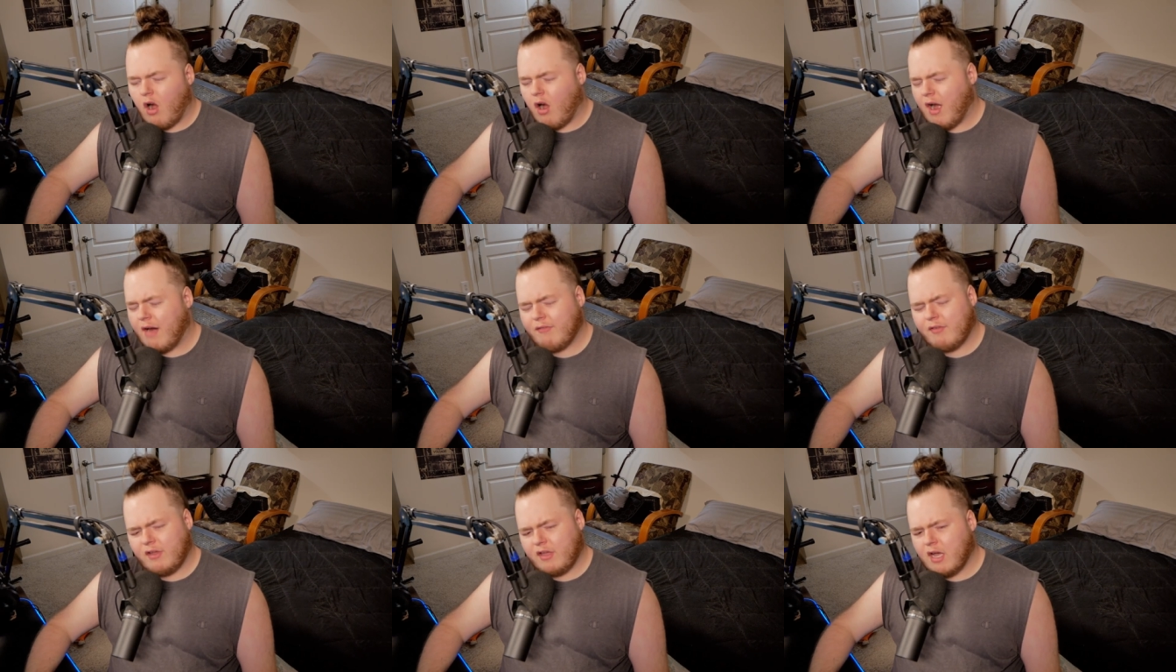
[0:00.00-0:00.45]

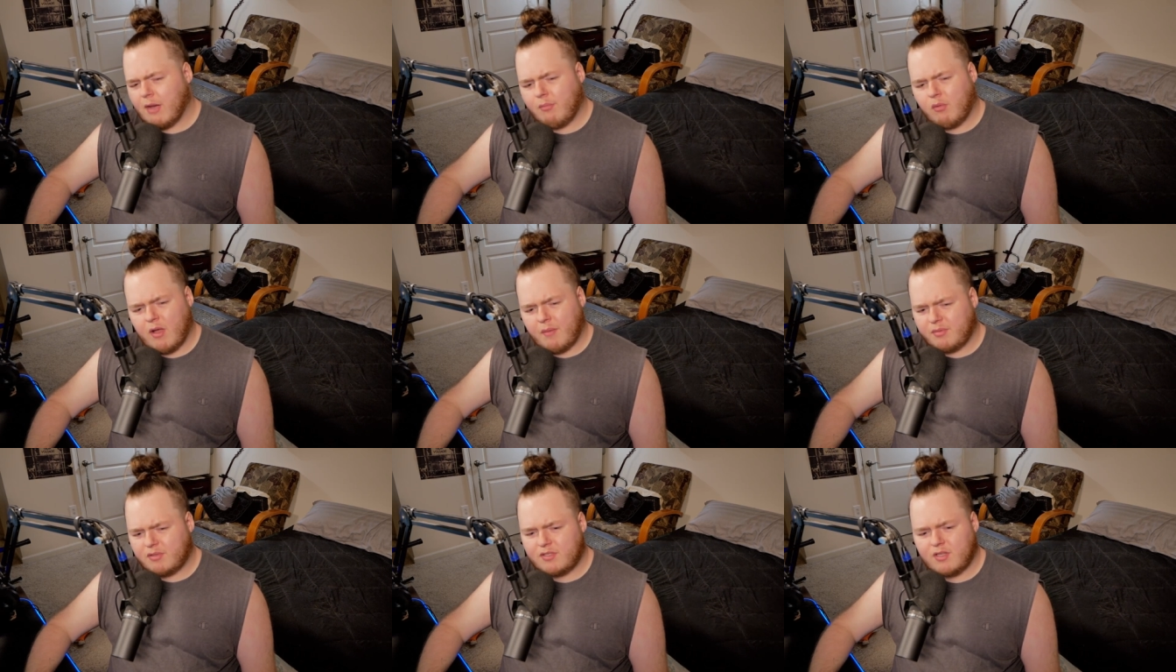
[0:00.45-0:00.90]
or every
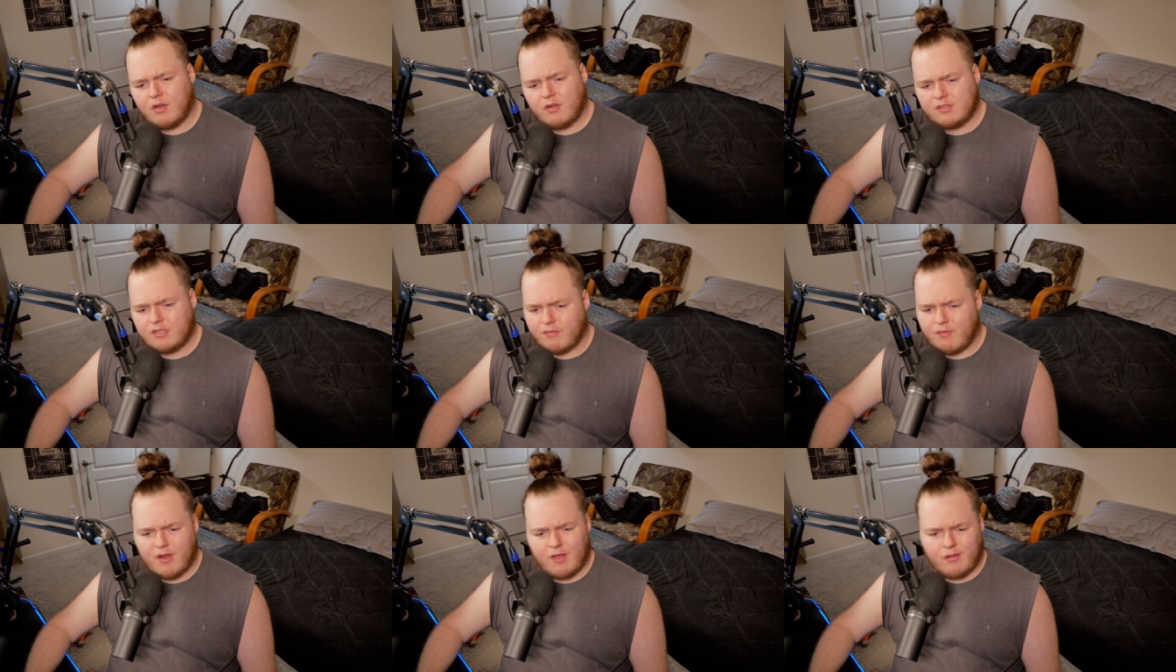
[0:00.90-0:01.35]
couple
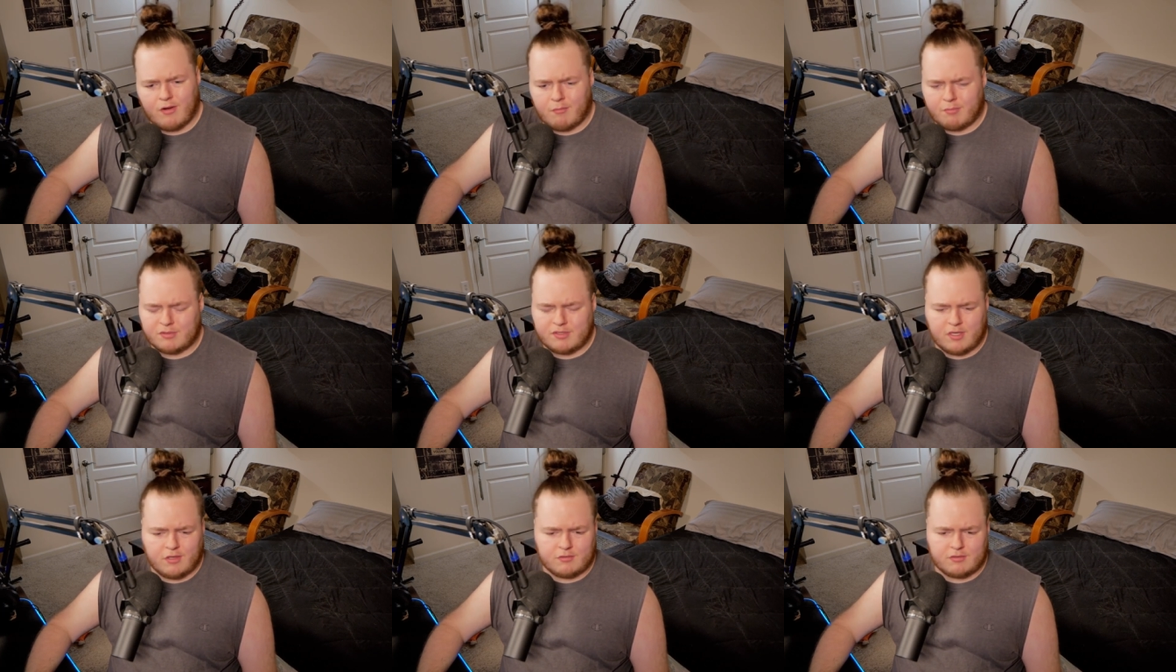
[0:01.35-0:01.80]
episodes, every other
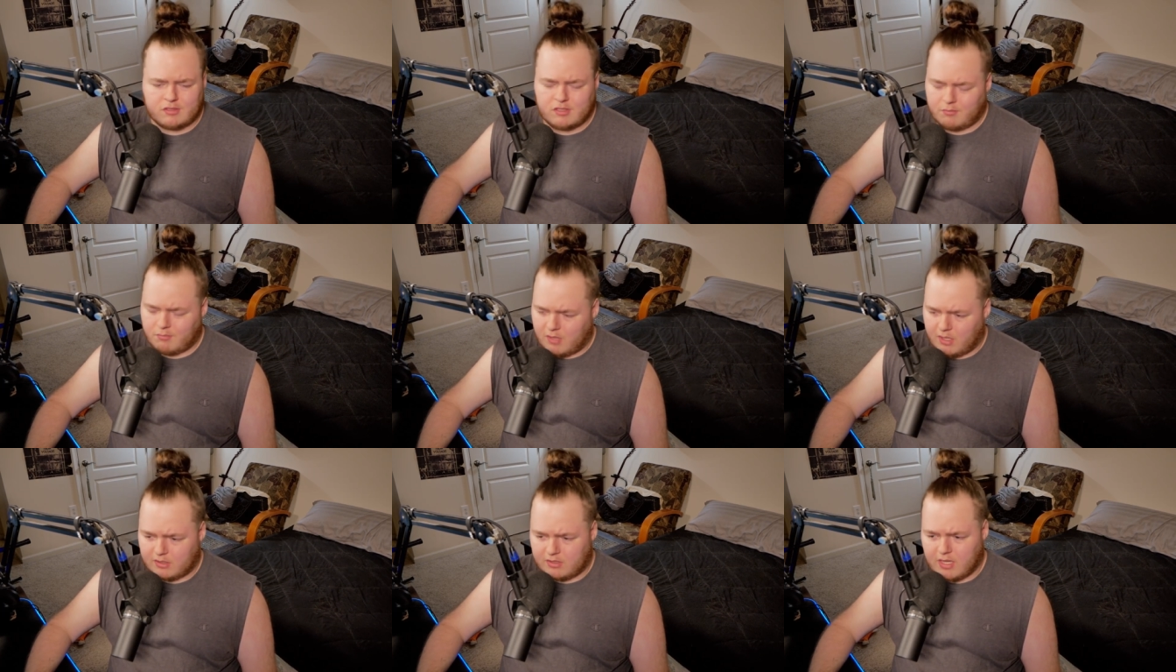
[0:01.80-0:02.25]
episode,
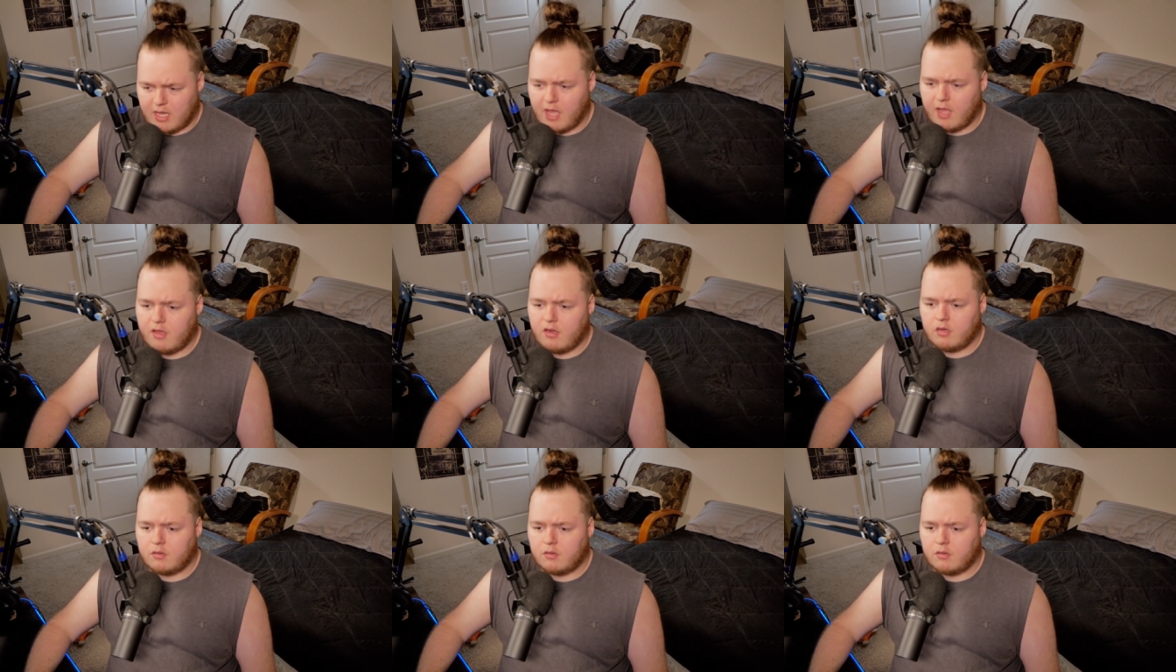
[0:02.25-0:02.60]
something like that.